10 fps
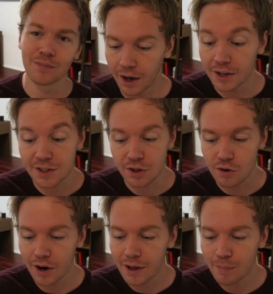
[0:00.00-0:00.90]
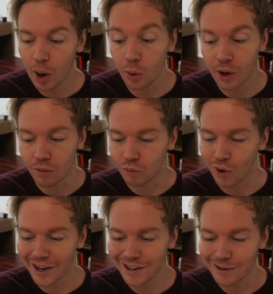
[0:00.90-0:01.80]
As the great poet
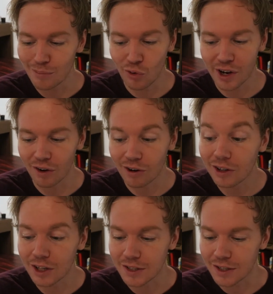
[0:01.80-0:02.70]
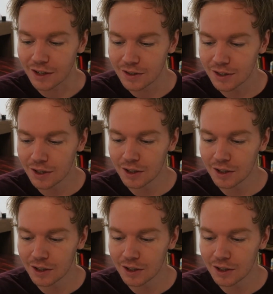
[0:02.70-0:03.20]
Rainer Maria Rilke says,